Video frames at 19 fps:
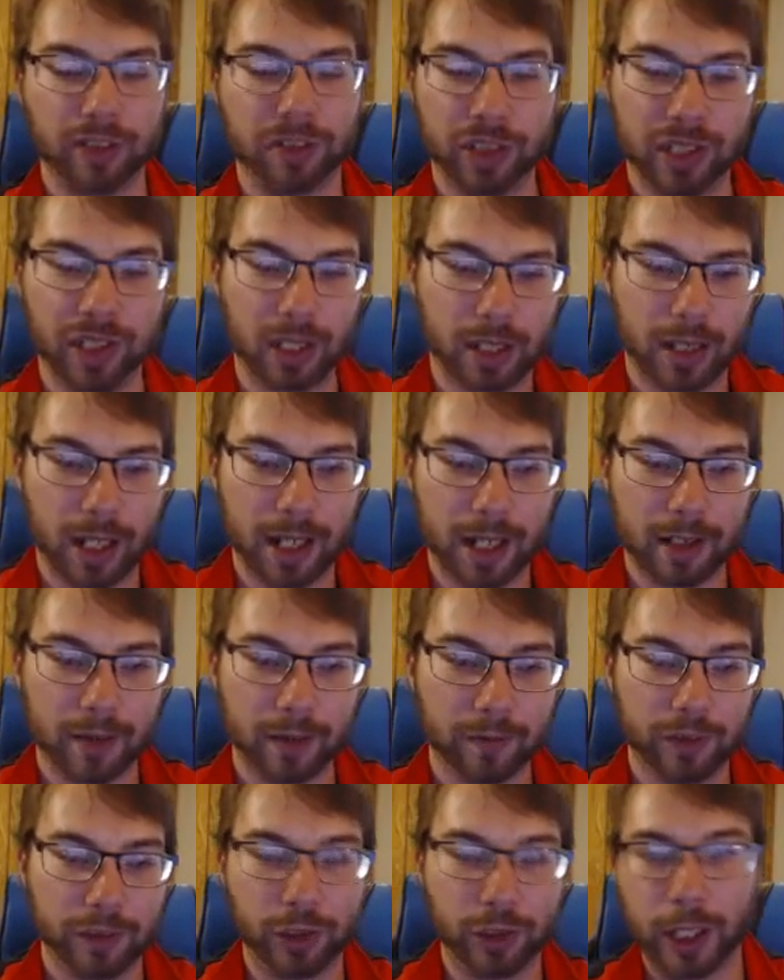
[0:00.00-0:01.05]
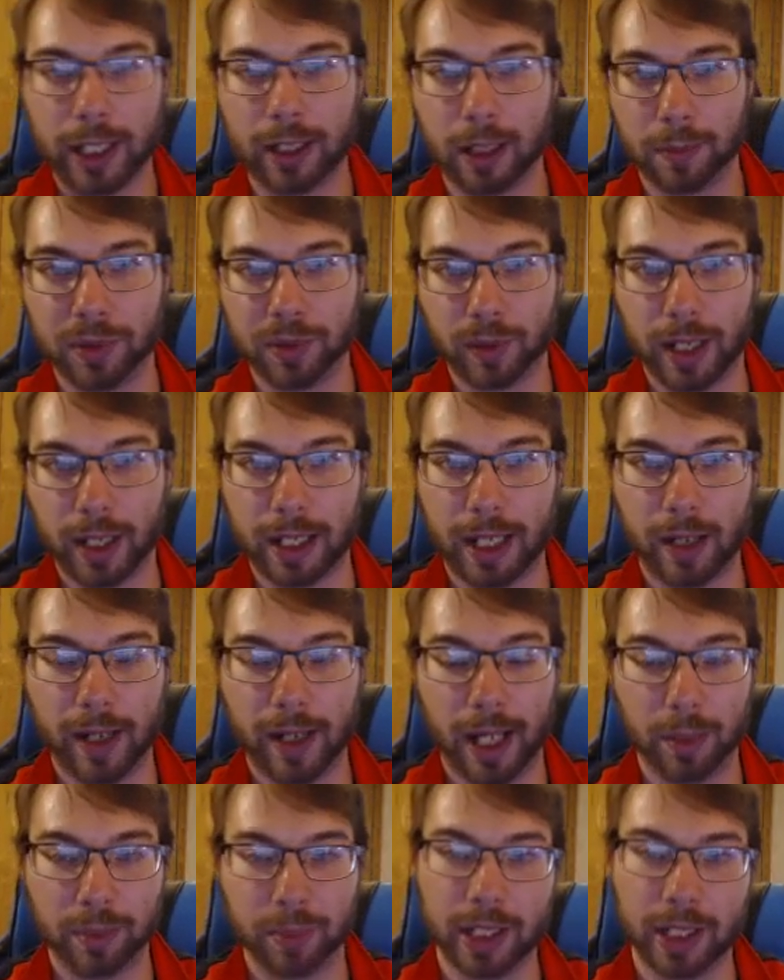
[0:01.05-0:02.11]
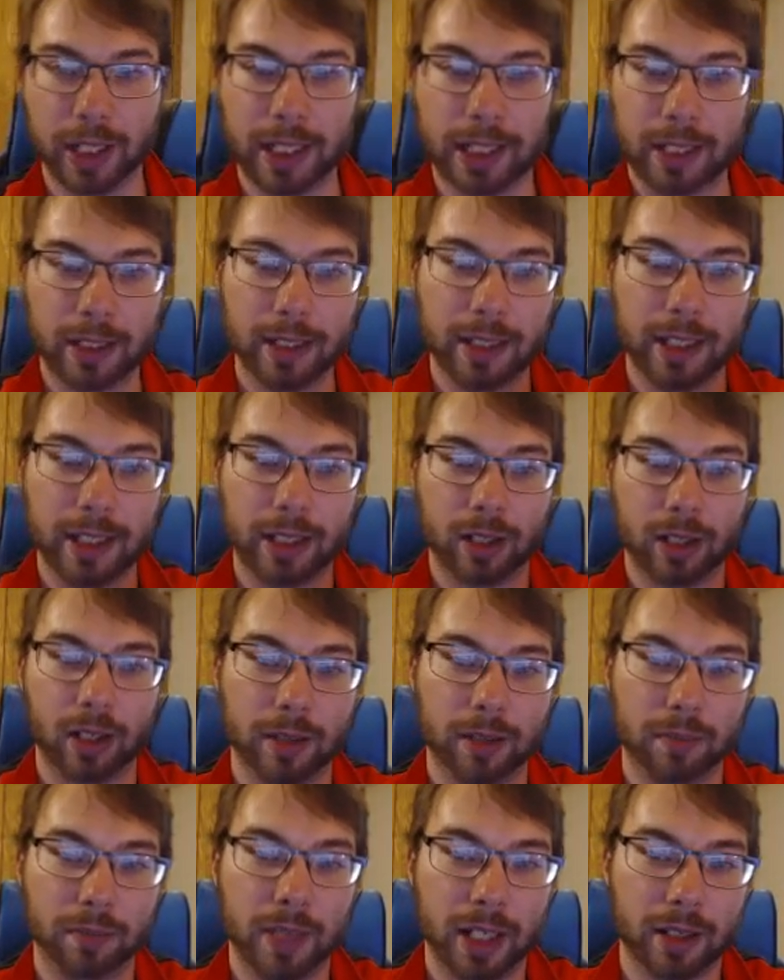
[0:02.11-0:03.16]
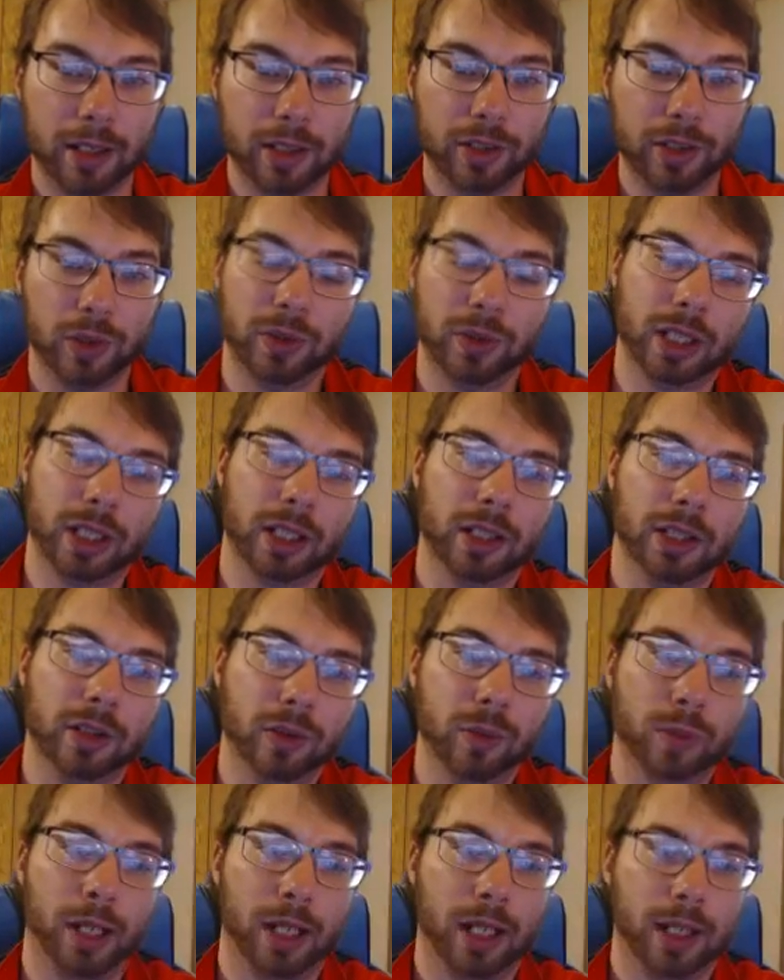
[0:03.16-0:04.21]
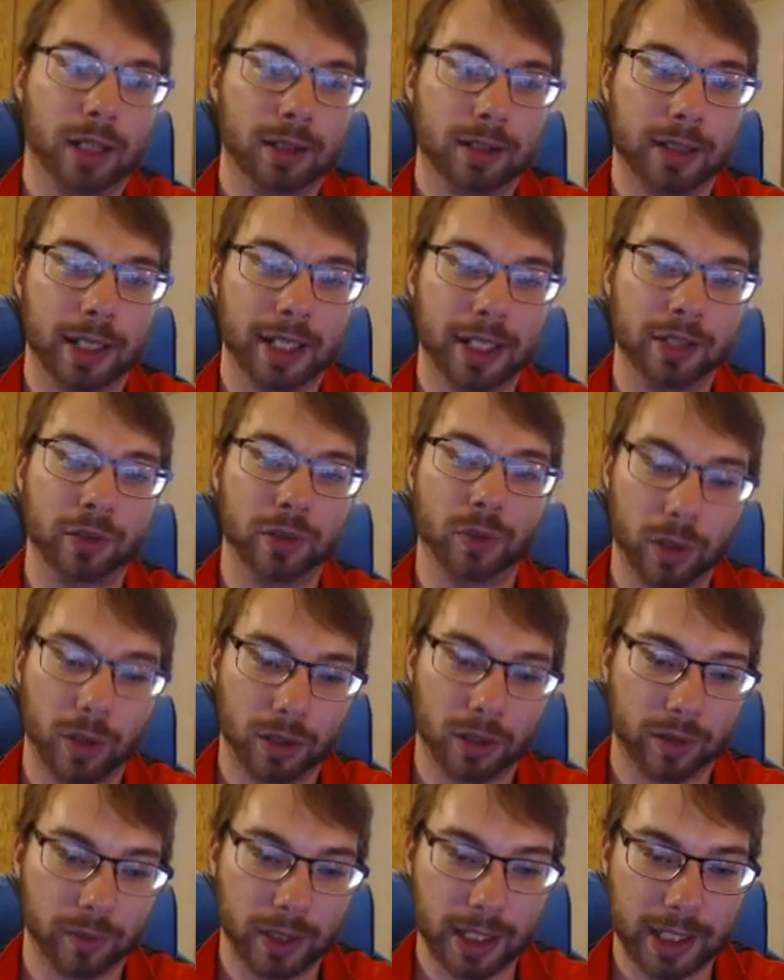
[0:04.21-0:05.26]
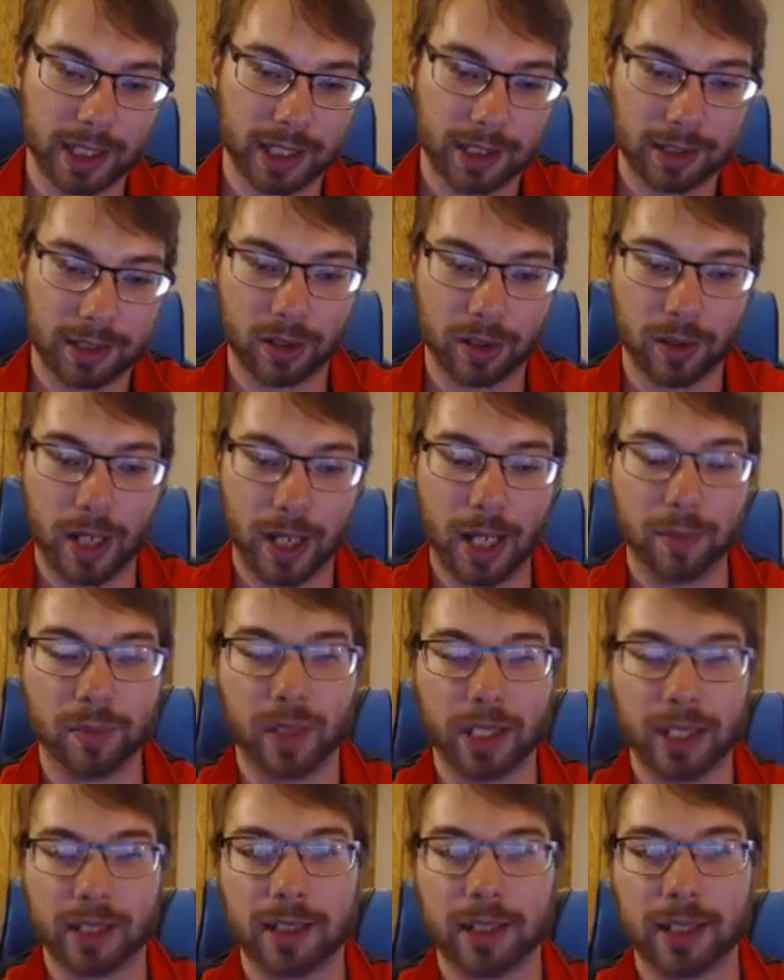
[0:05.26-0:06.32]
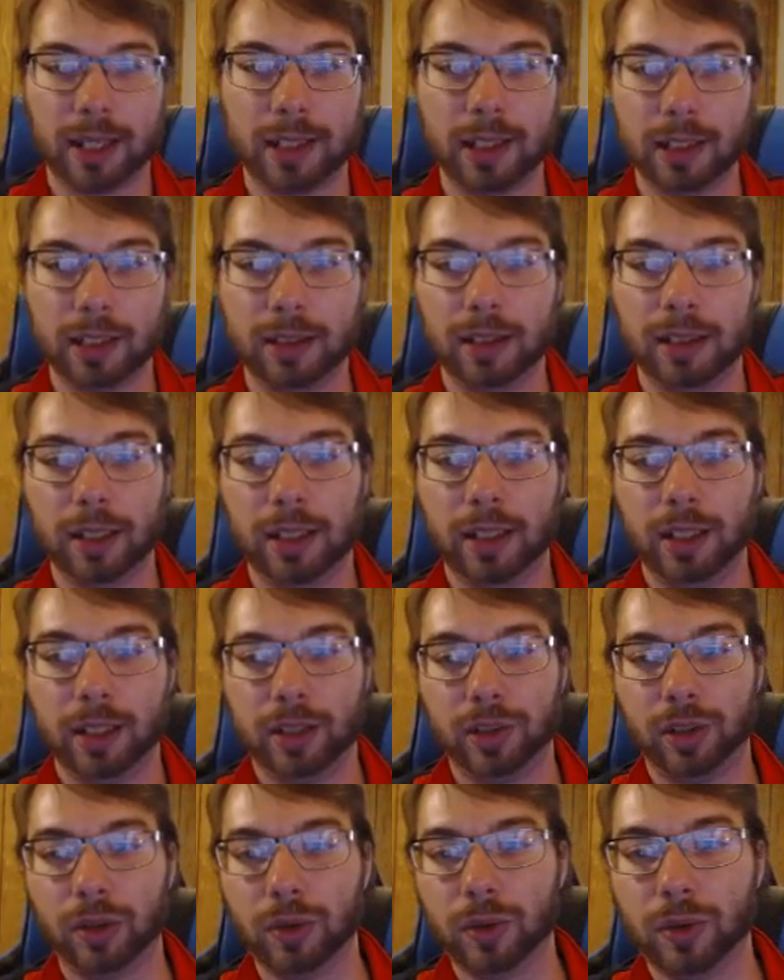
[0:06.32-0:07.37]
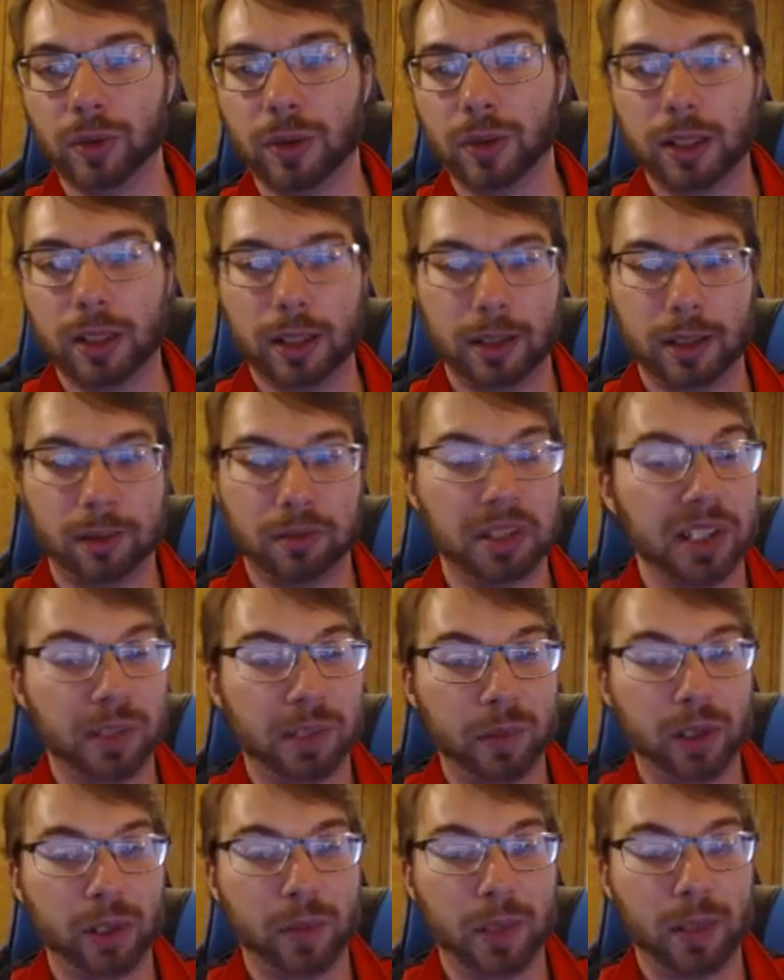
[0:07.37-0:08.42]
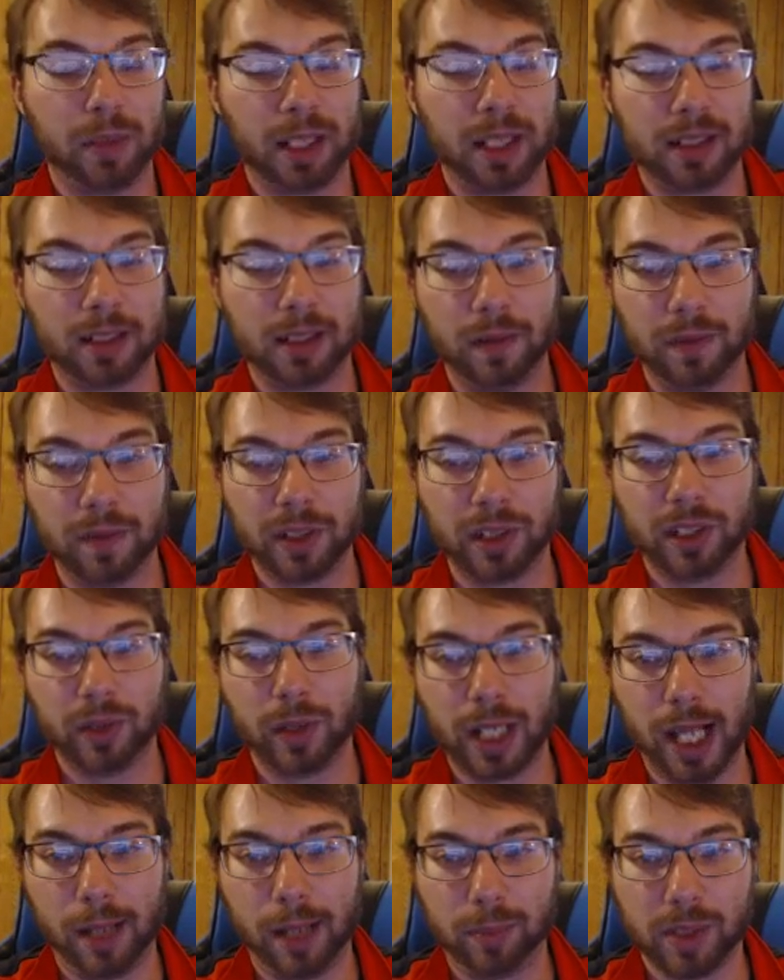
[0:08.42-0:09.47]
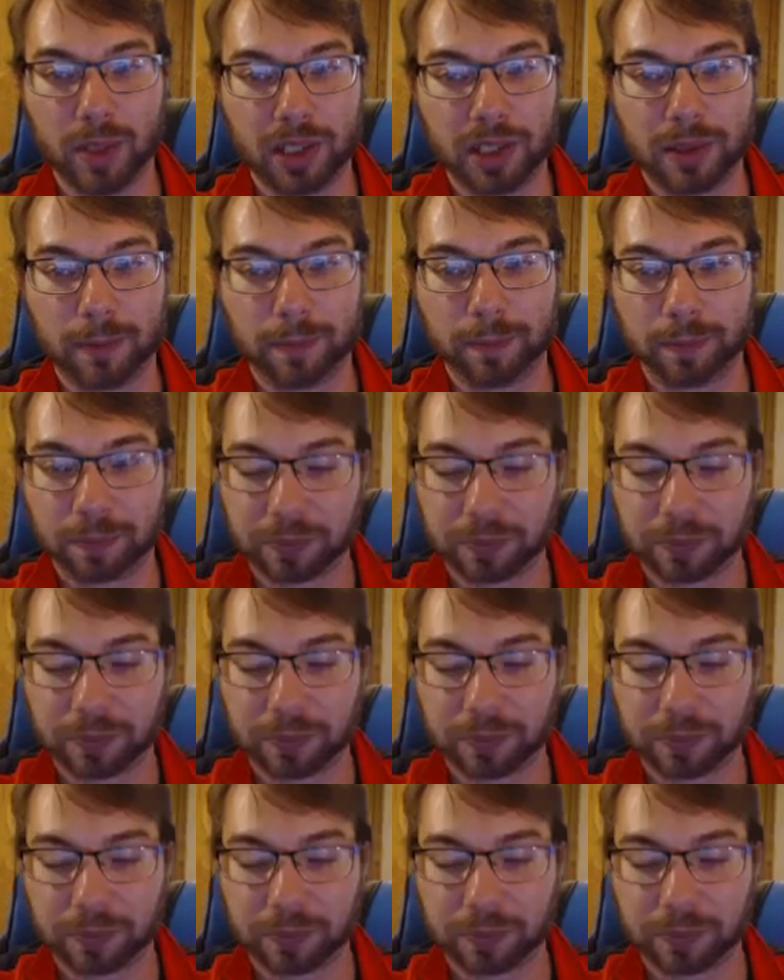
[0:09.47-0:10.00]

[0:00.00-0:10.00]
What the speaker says: Just a lot of shakeups right now happening in the current meta due to the new box and new world release. So I'm excited to experiment myself and see what happens.